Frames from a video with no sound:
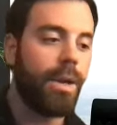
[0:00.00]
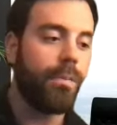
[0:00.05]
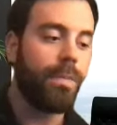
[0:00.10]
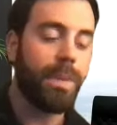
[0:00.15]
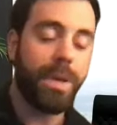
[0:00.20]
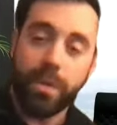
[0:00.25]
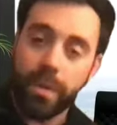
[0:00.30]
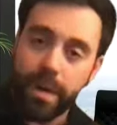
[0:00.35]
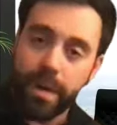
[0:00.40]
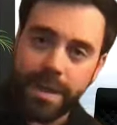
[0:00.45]

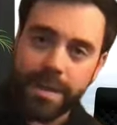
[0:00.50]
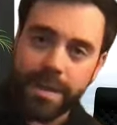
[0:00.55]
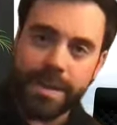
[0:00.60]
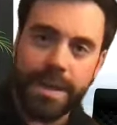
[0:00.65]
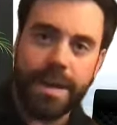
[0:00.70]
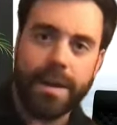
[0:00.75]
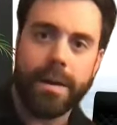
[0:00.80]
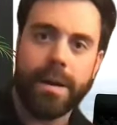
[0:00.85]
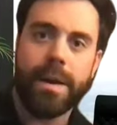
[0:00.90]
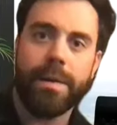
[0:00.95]
Peoria is
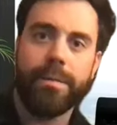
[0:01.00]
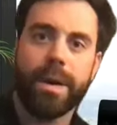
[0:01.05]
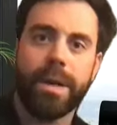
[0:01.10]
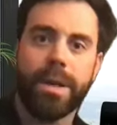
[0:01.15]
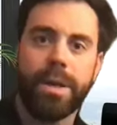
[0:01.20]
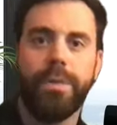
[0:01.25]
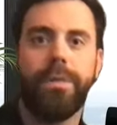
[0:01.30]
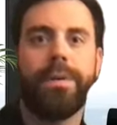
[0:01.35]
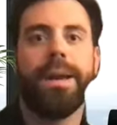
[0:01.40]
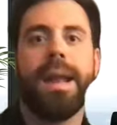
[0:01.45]
an area where
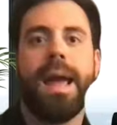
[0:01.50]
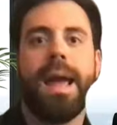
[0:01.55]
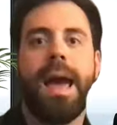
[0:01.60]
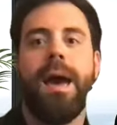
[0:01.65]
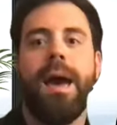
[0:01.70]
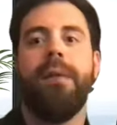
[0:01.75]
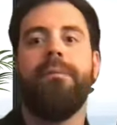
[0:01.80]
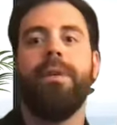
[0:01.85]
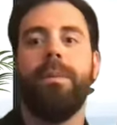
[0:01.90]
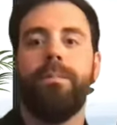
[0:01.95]
you can
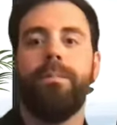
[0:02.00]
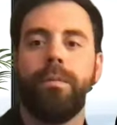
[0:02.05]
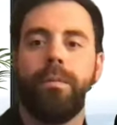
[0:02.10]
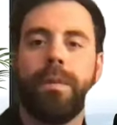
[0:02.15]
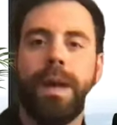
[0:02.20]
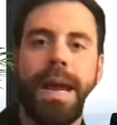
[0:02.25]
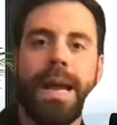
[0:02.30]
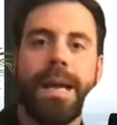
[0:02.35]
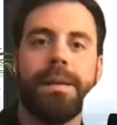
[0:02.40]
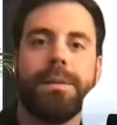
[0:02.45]
have a
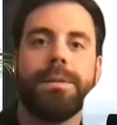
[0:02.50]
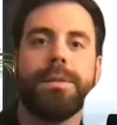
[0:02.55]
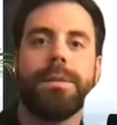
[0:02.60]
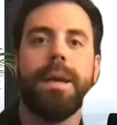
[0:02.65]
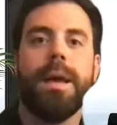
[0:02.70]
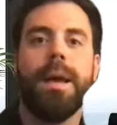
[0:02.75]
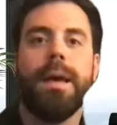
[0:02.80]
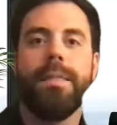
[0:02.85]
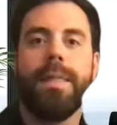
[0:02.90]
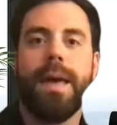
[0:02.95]
branch
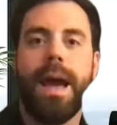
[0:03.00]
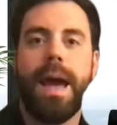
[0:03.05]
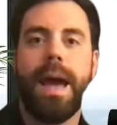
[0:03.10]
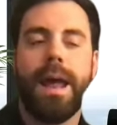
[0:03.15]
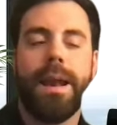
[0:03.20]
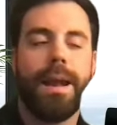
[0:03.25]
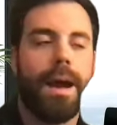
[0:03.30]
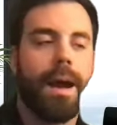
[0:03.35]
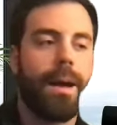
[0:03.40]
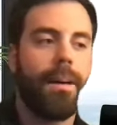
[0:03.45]

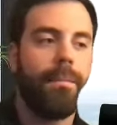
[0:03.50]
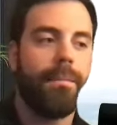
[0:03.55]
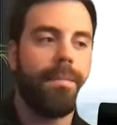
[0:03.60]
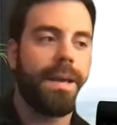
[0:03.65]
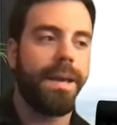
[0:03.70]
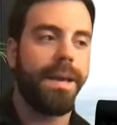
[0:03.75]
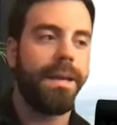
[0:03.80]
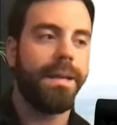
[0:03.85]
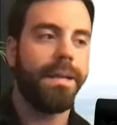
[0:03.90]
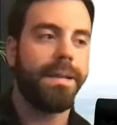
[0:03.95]
that
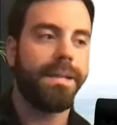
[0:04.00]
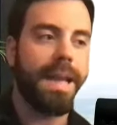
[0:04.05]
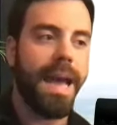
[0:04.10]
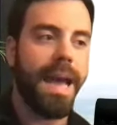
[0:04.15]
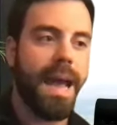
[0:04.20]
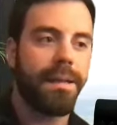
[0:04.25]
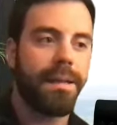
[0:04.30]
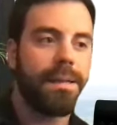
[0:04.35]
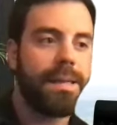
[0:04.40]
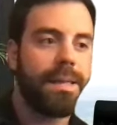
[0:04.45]
is
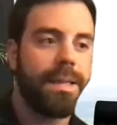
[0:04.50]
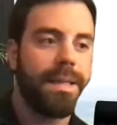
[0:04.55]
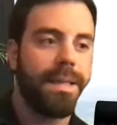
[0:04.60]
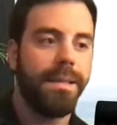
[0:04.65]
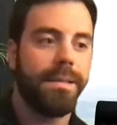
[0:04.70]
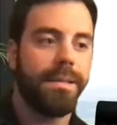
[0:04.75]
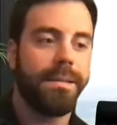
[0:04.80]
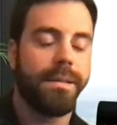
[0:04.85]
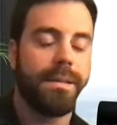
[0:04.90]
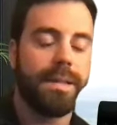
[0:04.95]
tackling
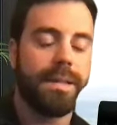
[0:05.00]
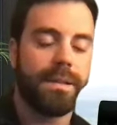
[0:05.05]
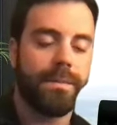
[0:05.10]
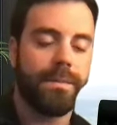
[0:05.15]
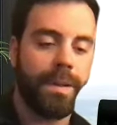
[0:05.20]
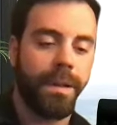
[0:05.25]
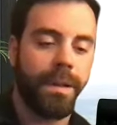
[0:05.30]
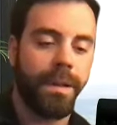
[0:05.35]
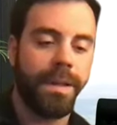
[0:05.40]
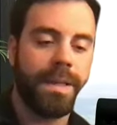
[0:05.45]
these
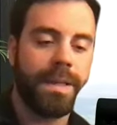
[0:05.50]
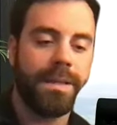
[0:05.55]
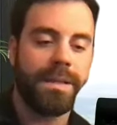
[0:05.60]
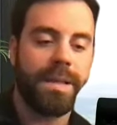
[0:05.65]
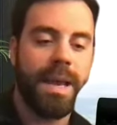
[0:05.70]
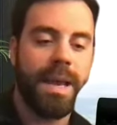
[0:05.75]
abilities